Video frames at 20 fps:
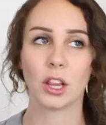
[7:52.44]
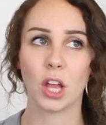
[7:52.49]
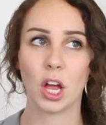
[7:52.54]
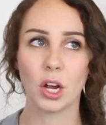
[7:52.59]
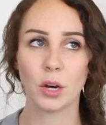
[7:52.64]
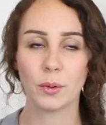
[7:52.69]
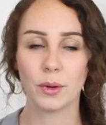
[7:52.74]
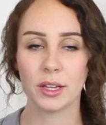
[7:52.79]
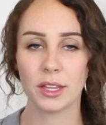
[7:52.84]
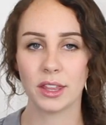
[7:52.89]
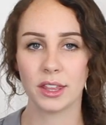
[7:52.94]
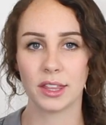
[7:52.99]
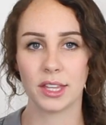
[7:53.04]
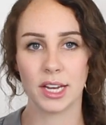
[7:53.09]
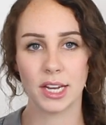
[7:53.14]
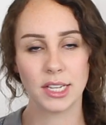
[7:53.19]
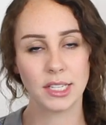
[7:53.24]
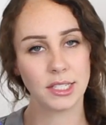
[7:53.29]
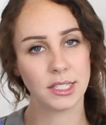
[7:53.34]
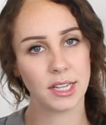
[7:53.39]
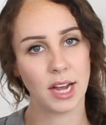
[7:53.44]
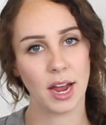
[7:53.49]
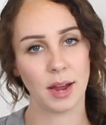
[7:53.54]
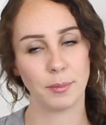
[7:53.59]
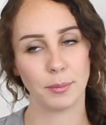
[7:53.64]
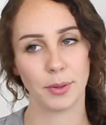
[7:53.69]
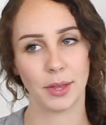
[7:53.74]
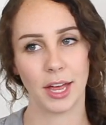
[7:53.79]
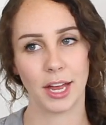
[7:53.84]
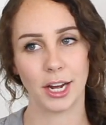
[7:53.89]
Along with this,
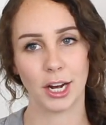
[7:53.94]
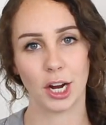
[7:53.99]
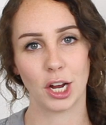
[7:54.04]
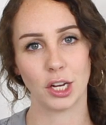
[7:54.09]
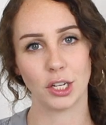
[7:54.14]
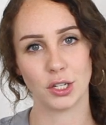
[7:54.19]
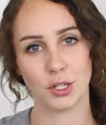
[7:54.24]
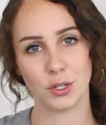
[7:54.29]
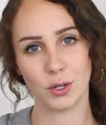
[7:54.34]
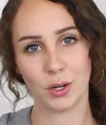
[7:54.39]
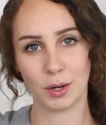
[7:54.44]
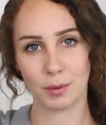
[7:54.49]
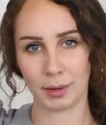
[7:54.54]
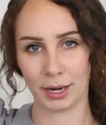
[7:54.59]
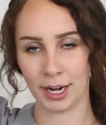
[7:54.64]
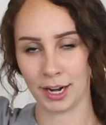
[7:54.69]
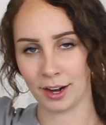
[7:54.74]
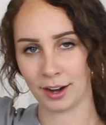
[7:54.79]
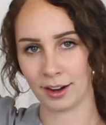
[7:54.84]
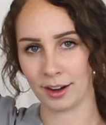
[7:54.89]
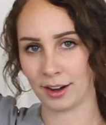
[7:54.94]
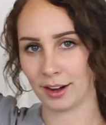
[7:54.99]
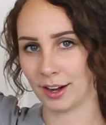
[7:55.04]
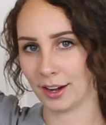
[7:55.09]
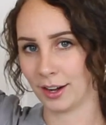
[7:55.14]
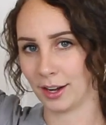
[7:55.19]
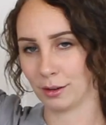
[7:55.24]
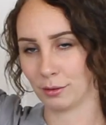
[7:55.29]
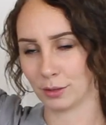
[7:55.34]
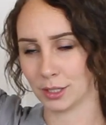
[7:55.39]
I'm planning on doing my hair
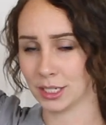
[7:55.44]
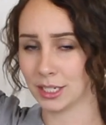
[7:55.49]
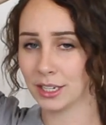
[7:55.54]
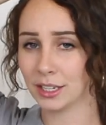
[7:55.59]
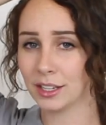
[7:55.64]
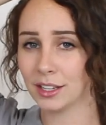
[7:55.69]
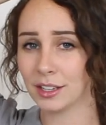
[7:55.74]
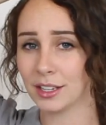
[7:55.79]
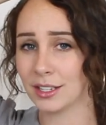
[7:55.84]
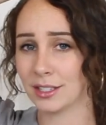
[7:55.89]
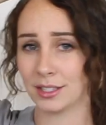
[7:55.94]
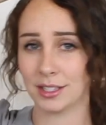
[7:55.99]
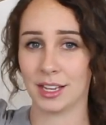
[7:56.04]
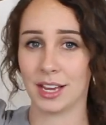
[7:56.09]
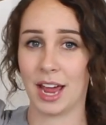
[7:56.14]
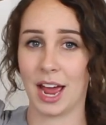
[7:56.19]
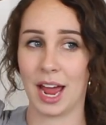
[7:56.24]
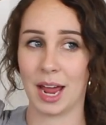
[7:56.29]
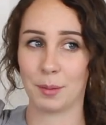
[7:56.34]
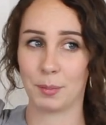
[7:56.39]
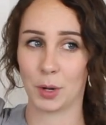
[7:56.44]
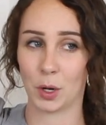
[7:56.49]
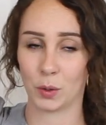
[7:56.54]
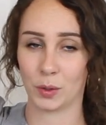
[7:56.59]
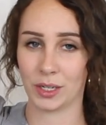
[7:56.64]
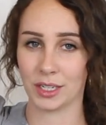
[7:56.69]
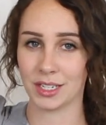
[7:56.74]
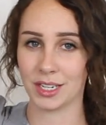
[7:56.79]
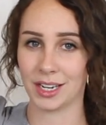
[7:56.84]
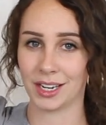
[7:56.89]
in a ridiculously high
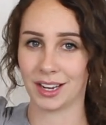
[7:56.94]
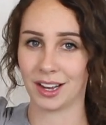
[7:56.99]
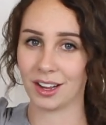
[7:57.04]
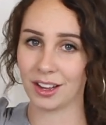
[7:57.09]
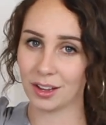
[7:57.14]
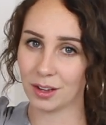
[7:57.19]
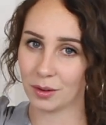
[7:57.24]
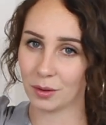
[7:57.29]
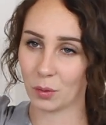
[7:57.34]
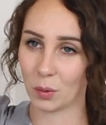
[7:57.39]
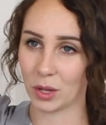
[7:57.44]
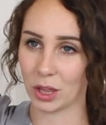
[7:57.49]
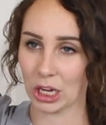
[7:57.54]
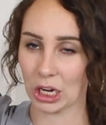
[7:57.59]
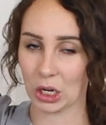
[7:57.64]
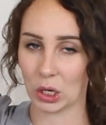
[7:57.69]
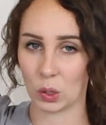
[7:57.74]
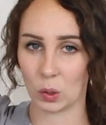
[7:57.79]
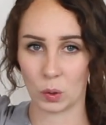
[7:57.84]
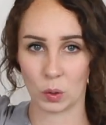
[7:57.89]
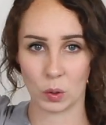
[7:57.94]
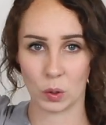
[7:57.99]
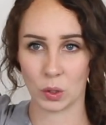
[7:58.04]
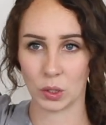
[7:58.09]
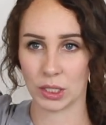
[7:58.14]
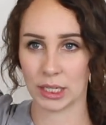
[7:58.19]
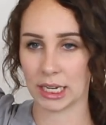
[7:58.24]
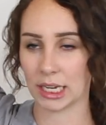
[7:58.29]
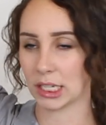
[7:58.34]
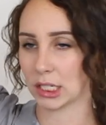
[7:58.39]
ponytail with a
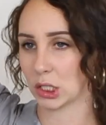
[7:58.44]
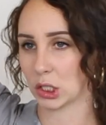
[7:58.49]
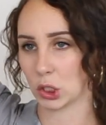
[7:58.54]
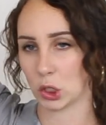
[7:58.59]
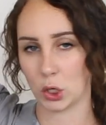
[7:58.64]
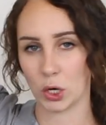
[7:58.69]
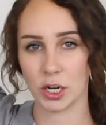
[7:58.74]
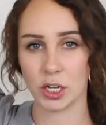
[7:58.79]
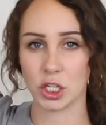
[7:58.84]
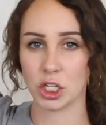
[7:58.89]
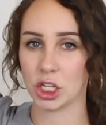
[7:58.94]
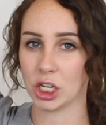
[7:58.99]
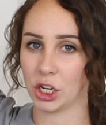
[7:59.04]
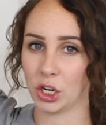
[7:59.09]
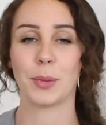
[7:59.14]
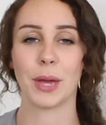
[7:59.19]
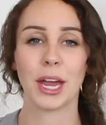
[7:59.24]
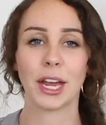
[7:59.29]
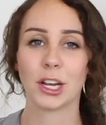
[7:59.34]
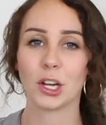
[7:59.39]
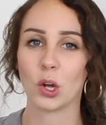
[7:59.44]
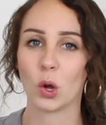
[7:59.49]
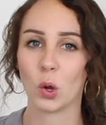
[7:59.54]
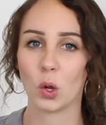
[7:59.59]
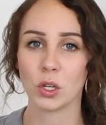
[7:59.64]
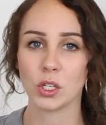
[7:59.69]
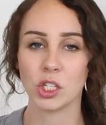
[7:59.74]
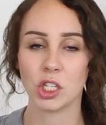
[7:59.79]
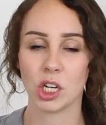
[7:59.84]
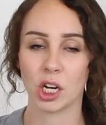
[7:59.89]
gold scrunchie, big
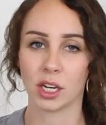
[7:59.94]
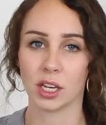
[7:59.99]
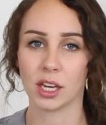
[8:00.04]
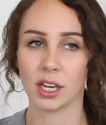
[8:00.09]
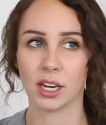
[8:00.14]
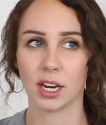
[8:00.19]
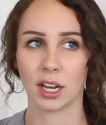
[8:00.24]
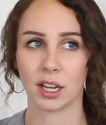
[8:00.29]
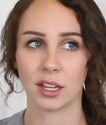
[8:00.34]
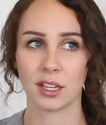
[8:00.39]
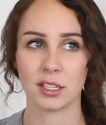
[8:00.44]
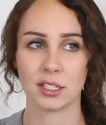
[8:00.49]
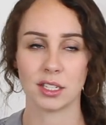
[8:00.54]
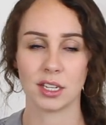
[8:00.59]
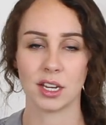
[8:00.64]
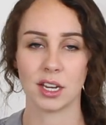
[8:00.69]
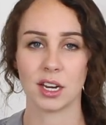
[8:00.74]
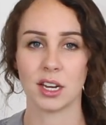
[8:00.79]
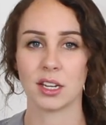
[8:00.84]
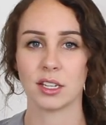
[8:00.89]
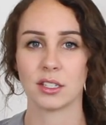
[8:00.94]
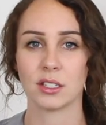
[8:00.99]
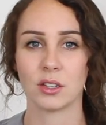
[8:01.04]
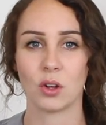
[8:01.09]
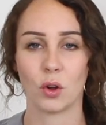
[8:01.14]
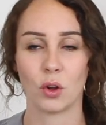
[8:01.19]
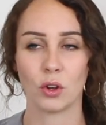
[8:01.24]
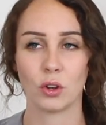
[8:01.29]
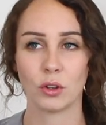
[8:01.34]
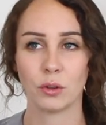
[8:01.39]
gold chunky necklaces,
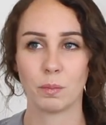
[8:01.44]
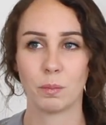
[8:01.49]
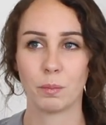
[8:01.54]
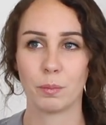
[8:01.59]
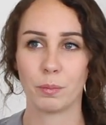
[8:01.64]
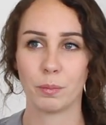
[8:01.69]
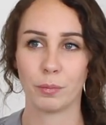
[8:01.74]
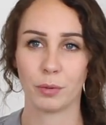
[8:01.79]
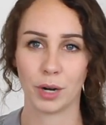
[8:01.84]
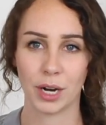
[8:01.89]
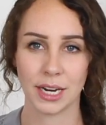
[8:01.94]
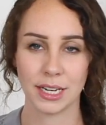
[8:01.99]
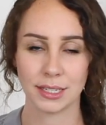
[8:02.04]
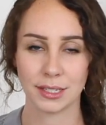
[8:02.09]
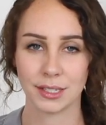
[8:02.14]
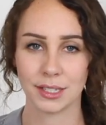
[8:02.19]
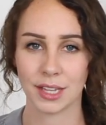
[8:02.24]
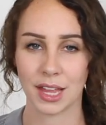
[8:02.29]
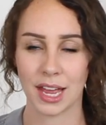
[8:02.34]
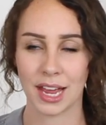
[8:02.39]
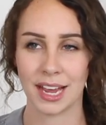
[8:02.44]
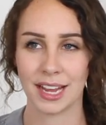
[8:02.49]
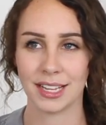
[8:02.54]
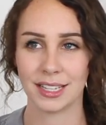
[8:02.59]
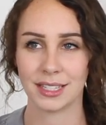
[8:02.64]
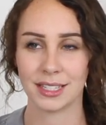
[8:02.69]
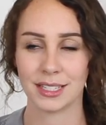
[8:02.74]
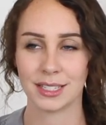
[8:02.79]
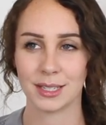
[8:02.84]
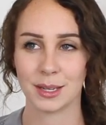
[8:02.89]
gold
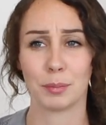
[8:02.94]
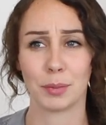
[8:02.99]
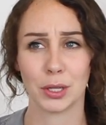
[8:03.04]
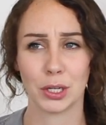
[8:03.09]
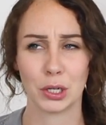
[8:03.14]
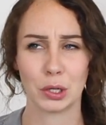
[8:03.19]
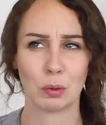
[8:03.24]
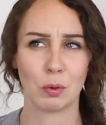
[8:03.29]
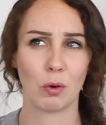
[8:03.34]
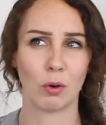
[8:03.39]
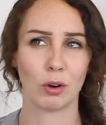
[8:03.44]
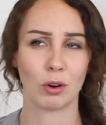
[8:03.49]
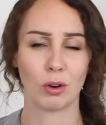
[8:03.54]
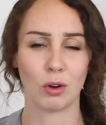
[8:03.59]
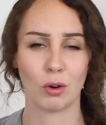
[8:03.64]
bracelets, blue or